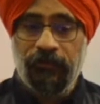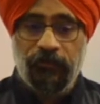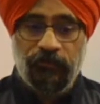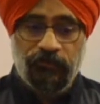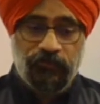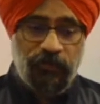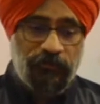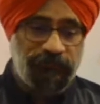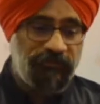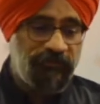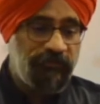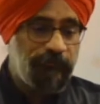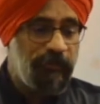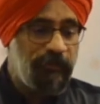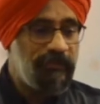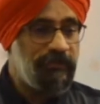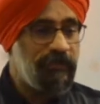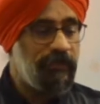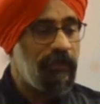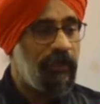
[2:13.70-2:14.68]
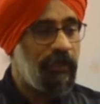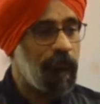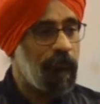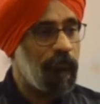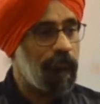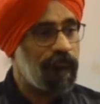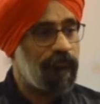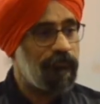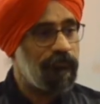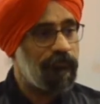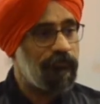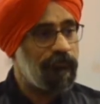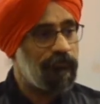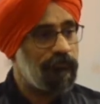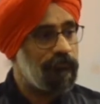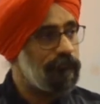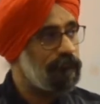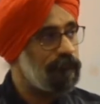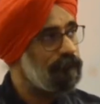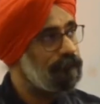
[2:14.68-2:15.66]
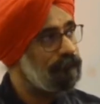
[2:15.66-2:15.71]
So after the meeting, I was
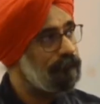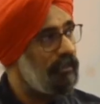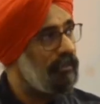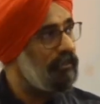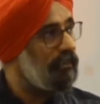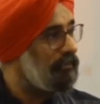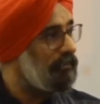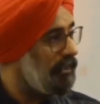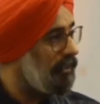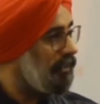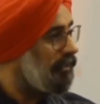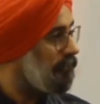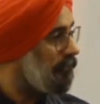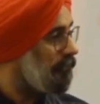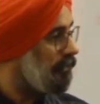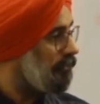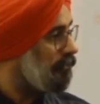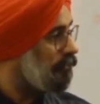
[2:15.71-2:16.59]
in a dilemma.